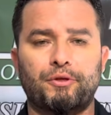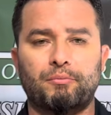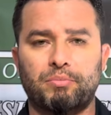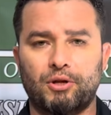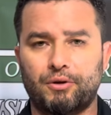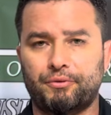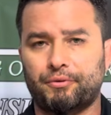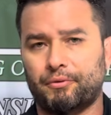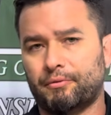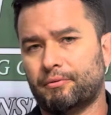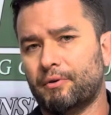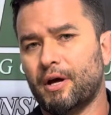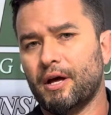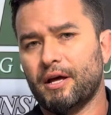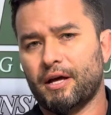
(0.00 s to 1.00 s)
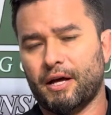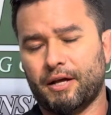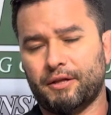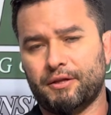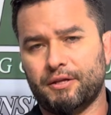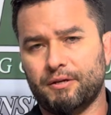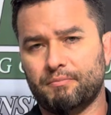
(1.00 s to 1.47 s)
the blow through
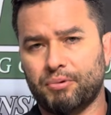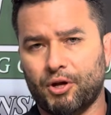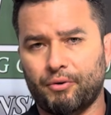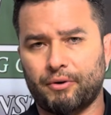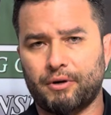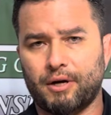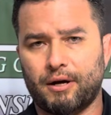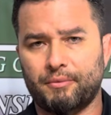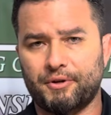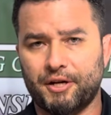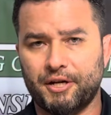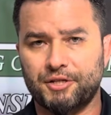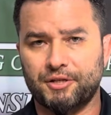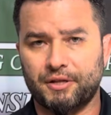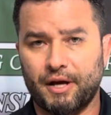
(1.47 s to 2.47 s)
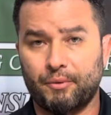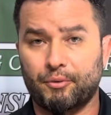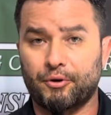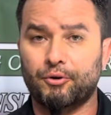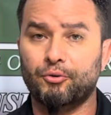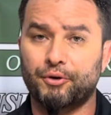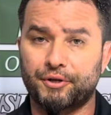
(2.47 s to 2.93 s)
and the blower combination that we're
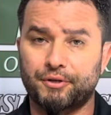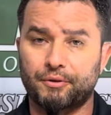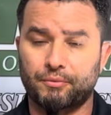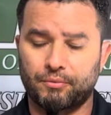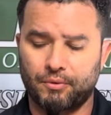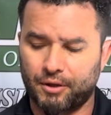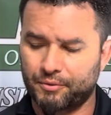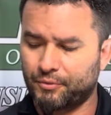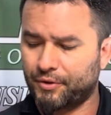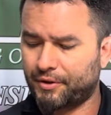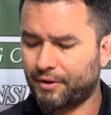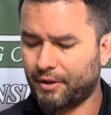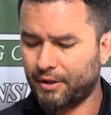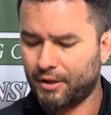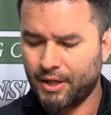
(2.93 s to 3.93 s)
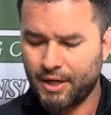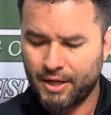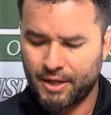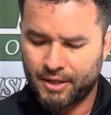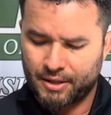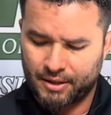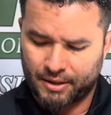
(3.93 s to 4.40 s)
going to run with it.
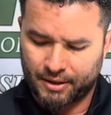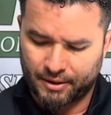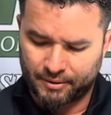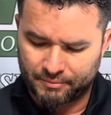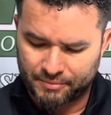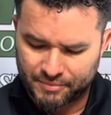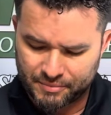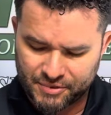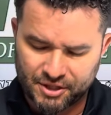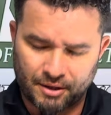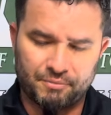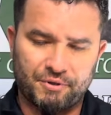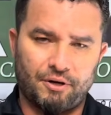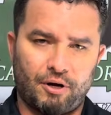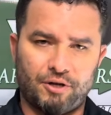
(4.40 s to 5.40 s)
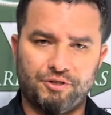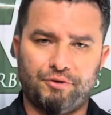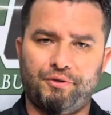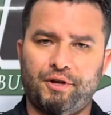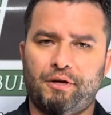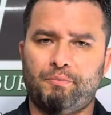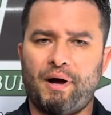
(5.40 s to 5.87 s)
Something to also
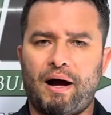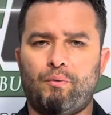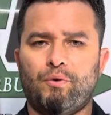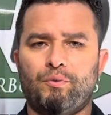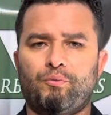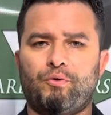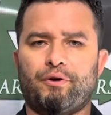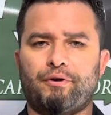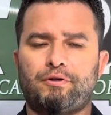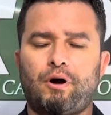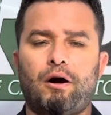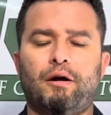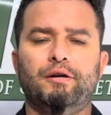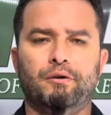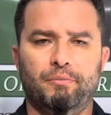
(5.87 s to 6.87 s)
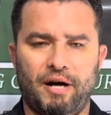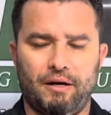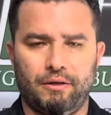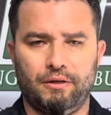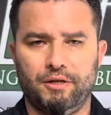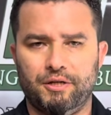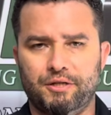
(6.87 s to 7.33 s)
think about when we're talking about
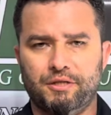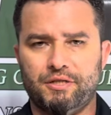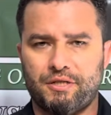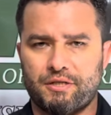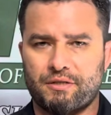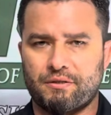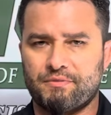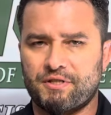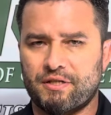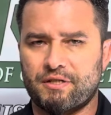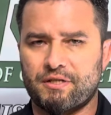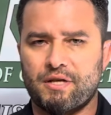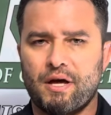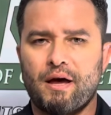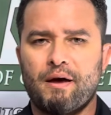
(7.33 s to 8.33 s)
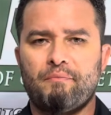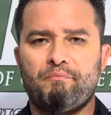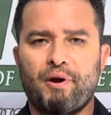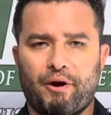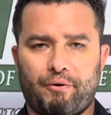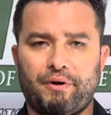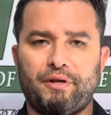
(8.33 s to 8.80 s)
ignition systems is
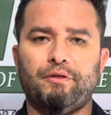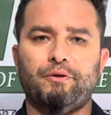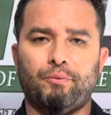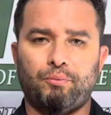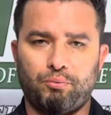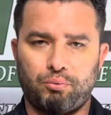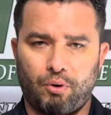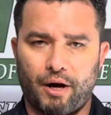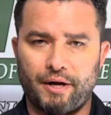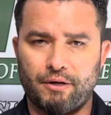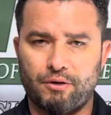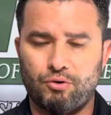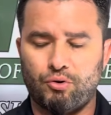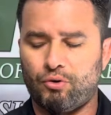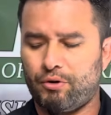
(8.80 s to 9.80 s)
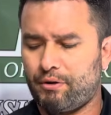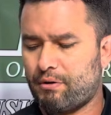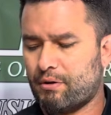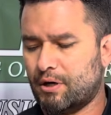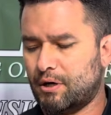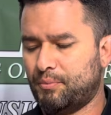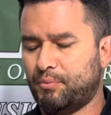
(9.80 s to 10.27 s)
pairing the right
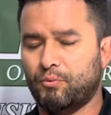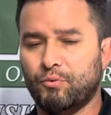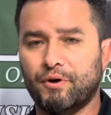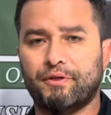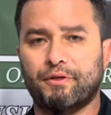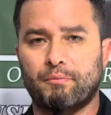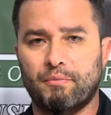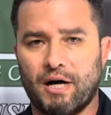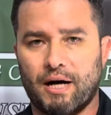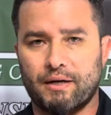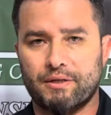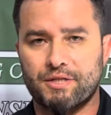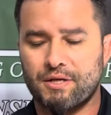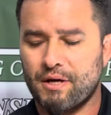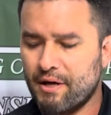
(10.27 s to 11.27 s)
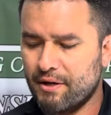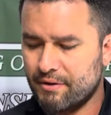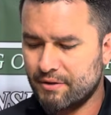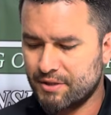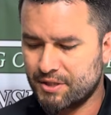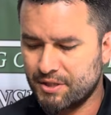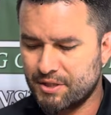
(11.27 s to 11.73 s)
coil up with the box.
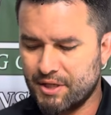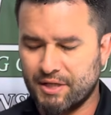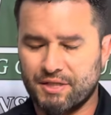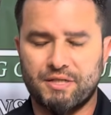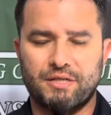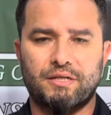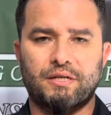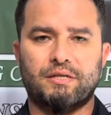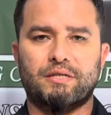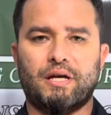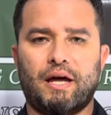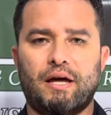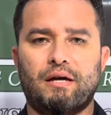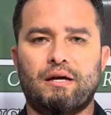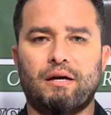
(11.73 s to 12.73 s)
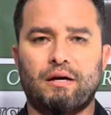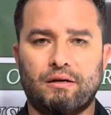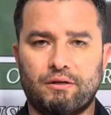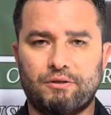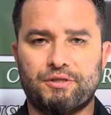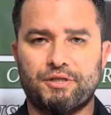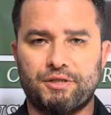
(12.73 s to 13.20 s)
This is a
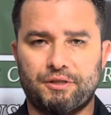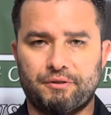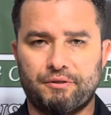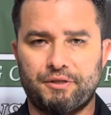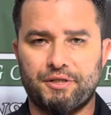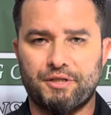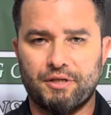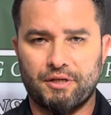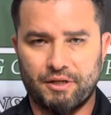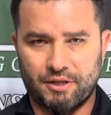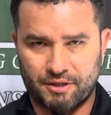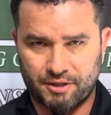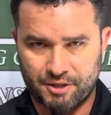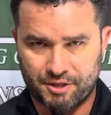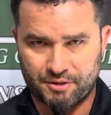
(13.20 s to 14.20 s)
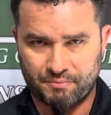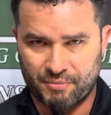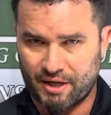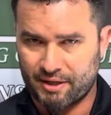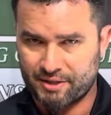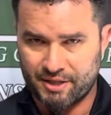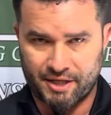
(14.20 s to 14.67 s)
6AL series ignition
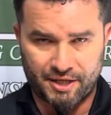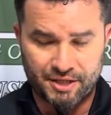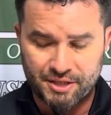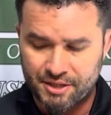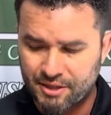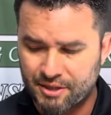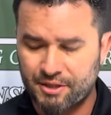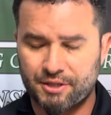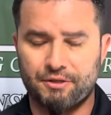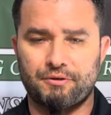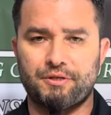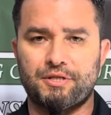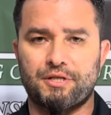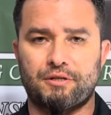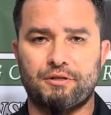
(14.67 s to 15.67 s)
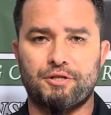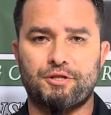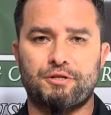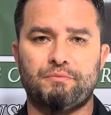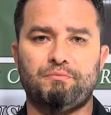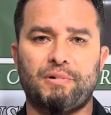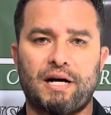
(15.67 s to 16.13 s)
box. Any 6 series
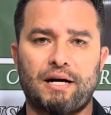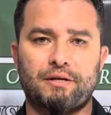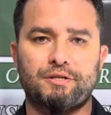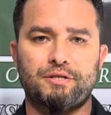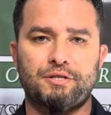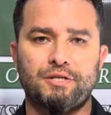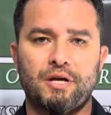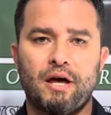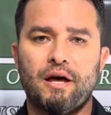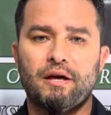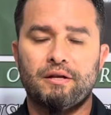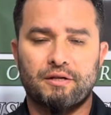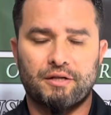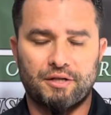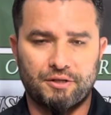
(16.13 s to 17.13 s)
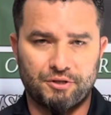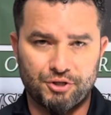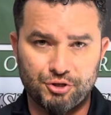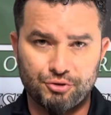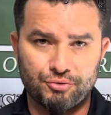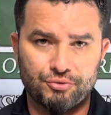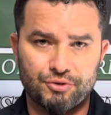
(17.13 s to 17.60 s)
ignition boxes can
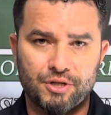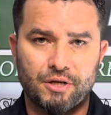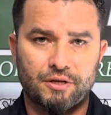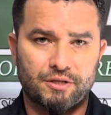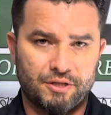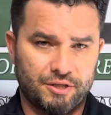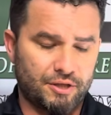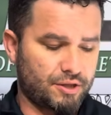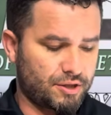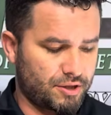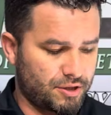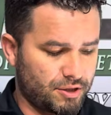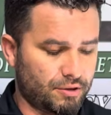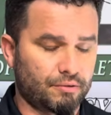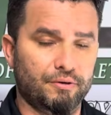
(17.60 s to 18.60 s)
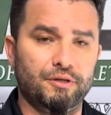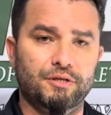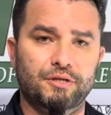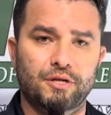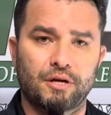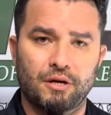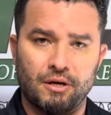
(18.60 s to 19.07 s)
use 6
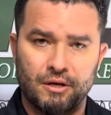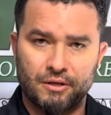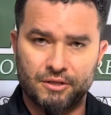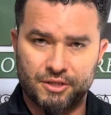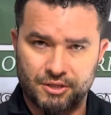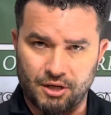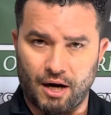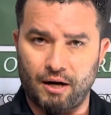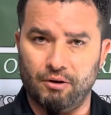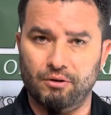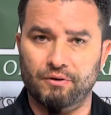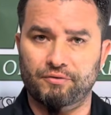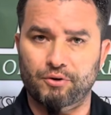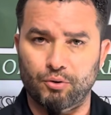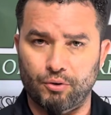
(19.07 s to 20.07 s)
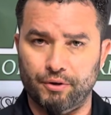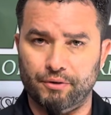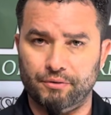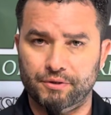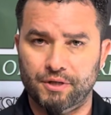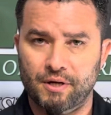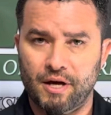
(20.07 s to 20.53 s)
series style of
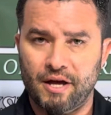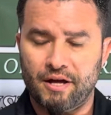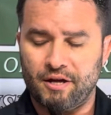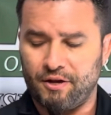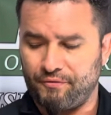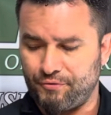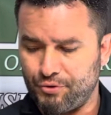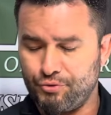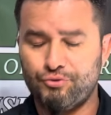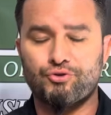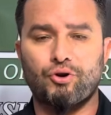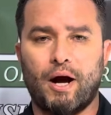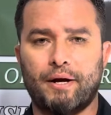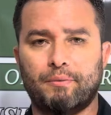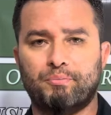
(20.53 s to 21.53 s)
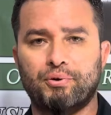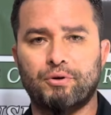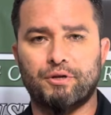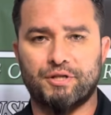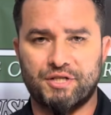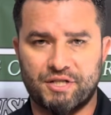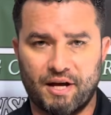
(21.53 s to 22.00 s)
coils. If you try to
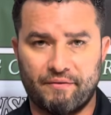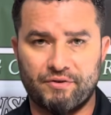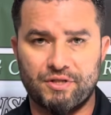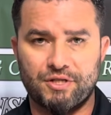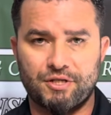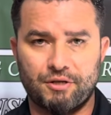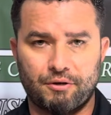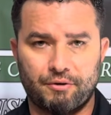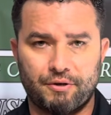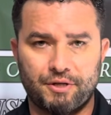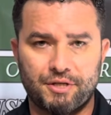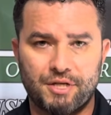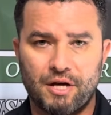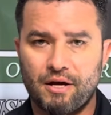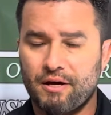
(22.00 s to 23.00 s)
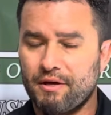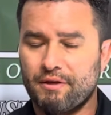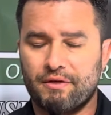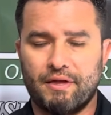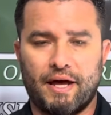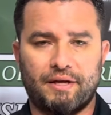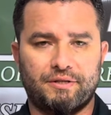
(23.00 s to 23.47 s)
put a 7 series
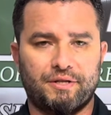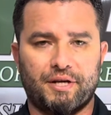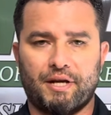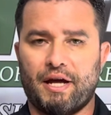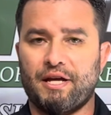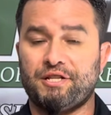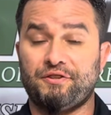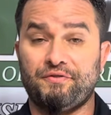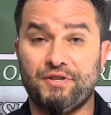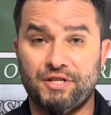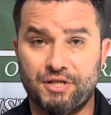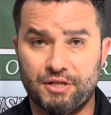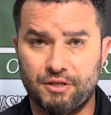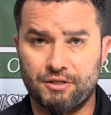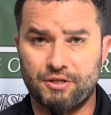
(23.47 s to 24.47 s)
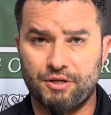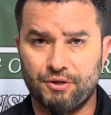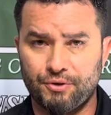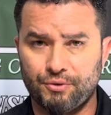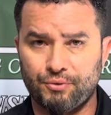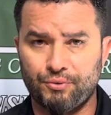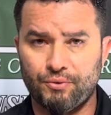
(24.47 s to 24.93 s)
that's like
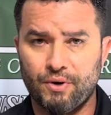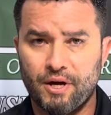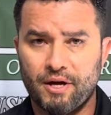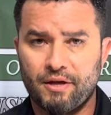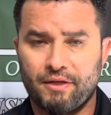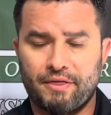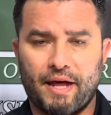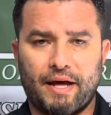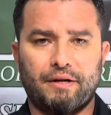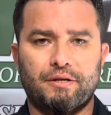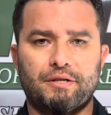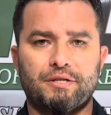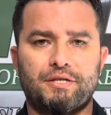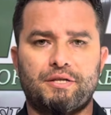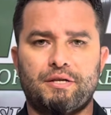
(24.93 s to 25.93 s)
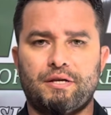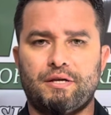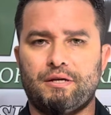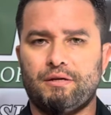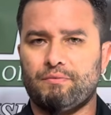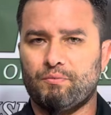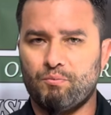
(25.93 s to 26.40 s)
HVC2, that is
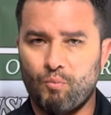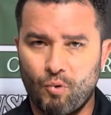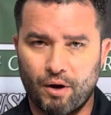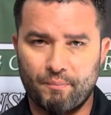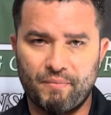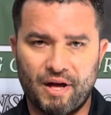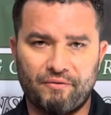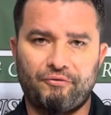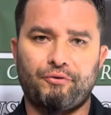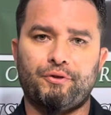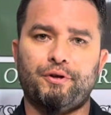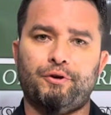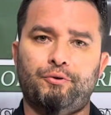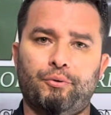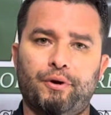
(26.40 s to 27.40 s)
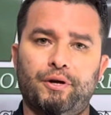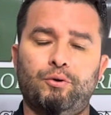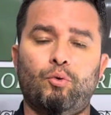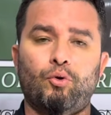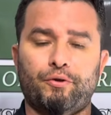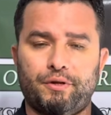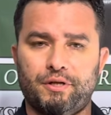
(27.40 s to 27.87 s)
the one meant for the grid
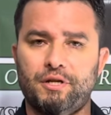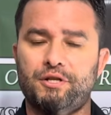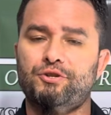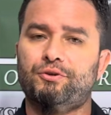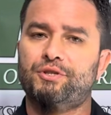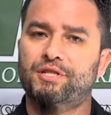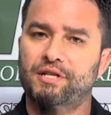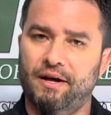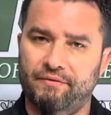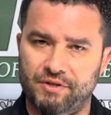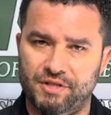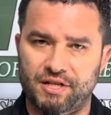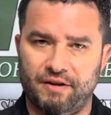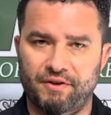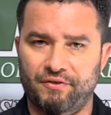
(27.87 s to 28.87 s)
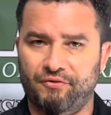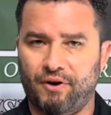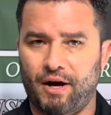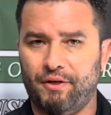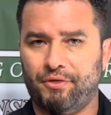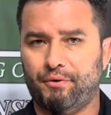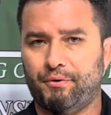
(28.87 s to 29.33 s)
or the digital 7,
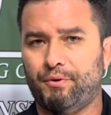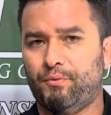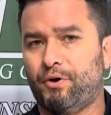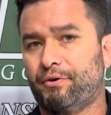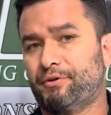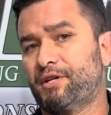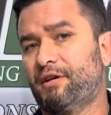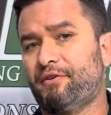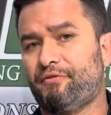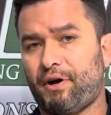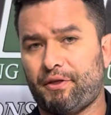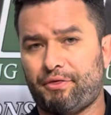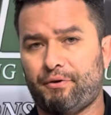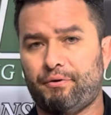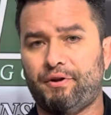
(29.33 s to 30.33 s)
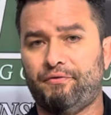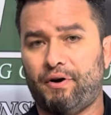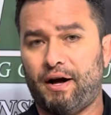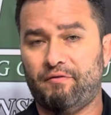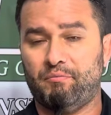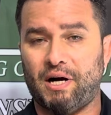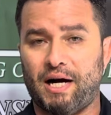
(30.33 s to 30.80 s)
7531 or
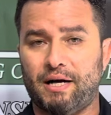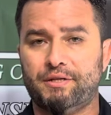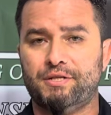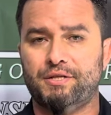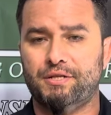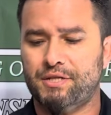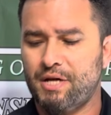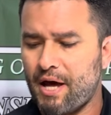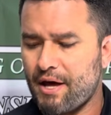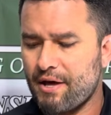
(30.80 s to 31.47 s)
7535 boxes,